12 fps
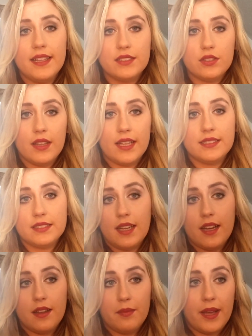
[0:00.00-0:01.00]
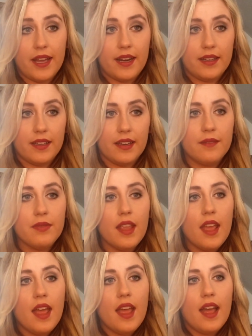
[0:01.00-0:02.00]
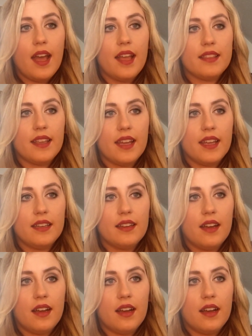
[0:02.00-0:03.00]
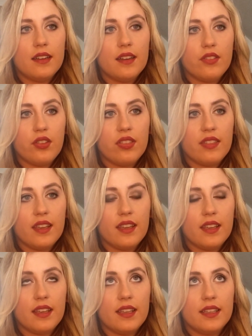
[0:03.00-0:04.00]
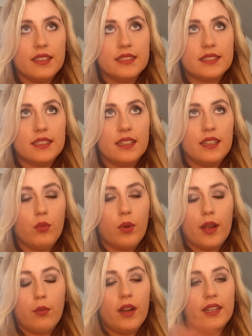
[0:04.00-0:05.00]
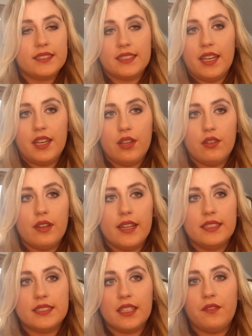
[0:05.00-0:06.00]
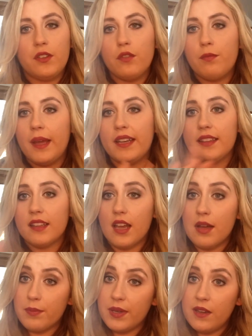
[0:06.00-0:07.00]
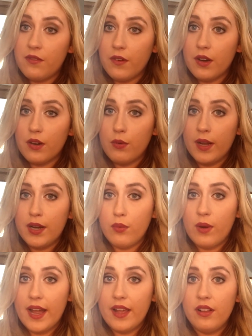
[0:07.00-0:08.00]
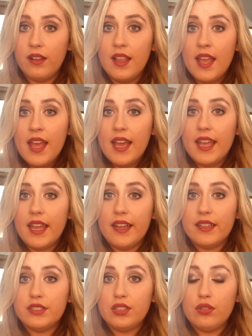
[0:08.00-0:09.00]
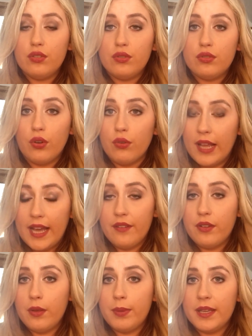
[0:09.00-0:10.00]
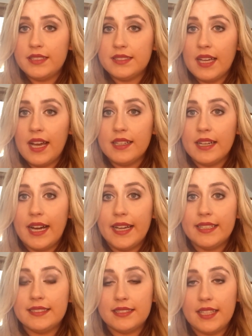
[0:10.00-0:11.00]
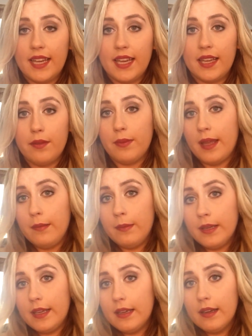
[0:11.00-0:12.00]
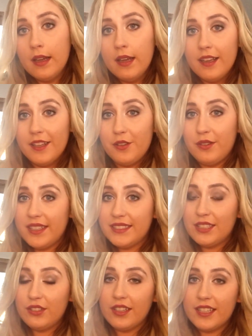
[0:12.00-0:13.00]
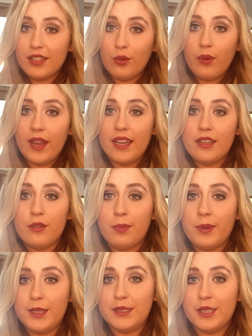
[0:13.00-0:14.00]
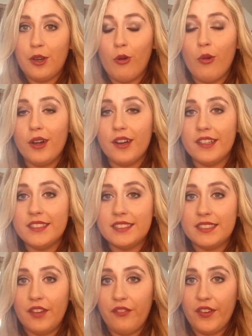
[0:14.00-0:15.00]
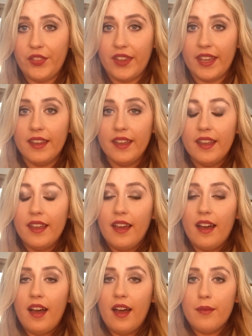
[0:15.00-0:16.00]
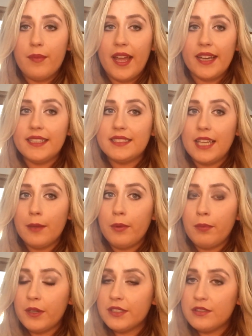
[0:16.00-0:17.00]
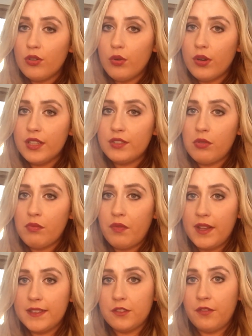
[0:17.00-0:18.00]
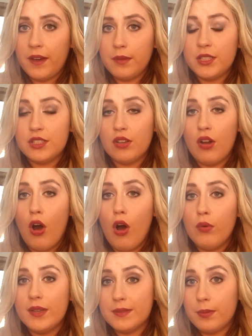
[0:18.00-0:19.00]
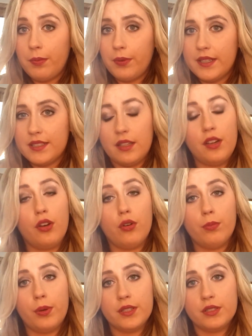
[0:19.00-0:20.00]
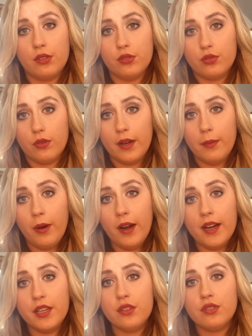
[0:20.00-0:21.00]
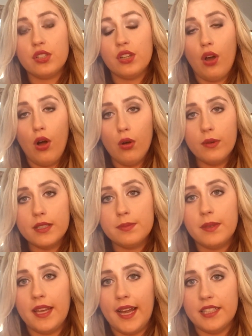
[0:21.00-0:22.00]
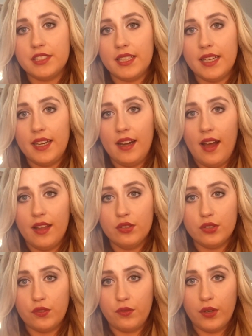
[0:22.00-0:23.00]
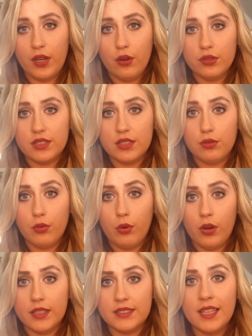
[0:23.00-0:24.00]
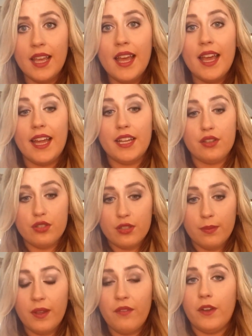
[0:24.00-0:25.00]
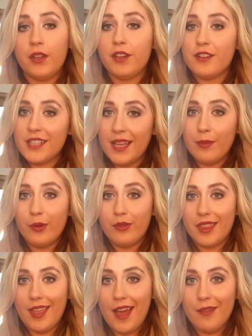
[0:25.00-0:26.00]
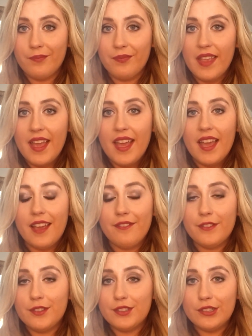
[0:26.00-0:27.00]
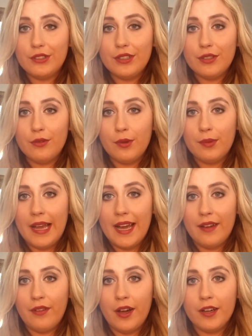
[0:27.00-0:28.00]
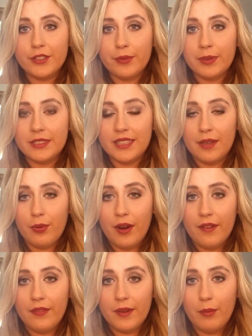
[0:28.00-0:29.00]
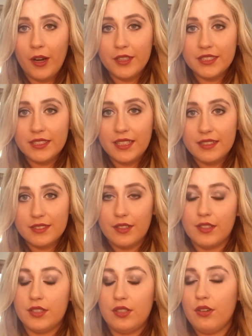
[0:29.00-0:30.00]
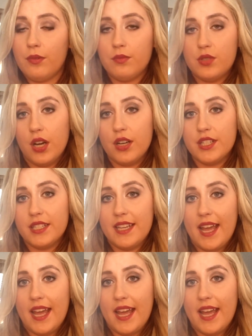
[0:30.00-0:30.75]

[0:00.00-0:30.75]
so that's not a bad idea. And then another thing is, what I want to say to you is, if you've been in the company for quite a while and you don't have a big stock, I say maybe you need to look at the way you're placing your orders differently. Any type of personal orders from friends or family should always be placed on your own personal jewelry bar, and you should always be cashing in on those free Hostess rewards, and you should be filling your table with that. If you do, you will have 100% profit margin as long as you're charging